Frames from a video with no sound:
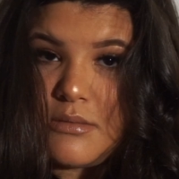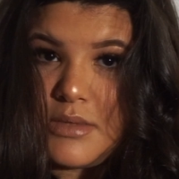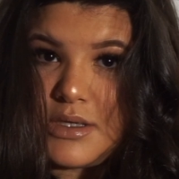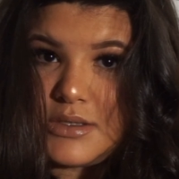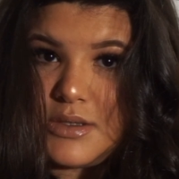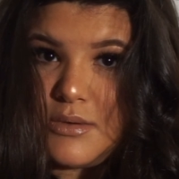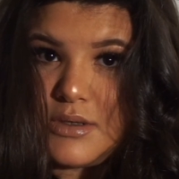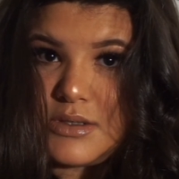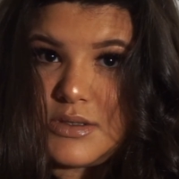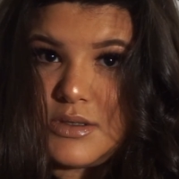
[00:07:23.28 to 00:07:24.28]
because it
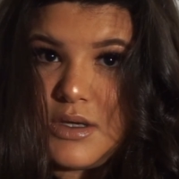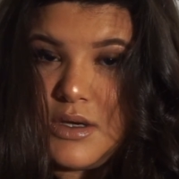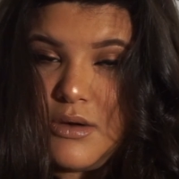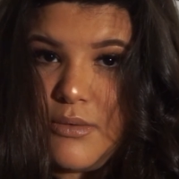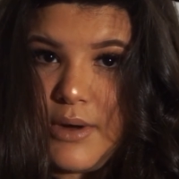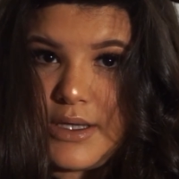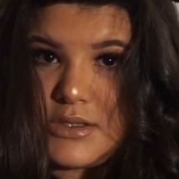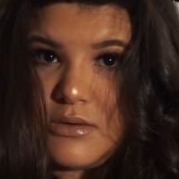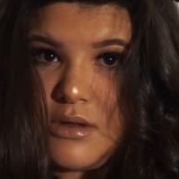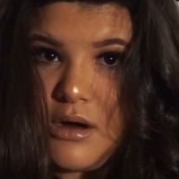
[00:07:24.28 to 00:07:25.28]
was way
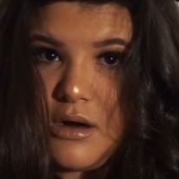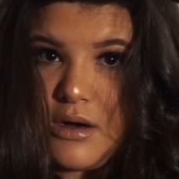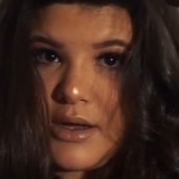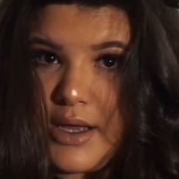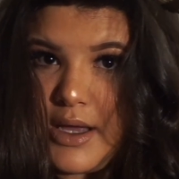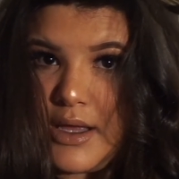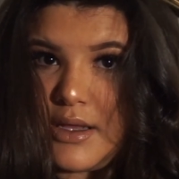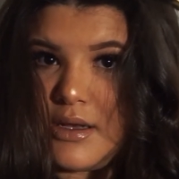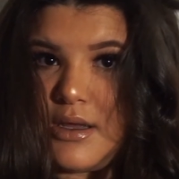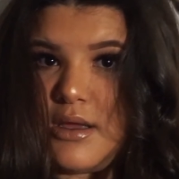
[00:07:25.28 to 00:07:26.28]
too long and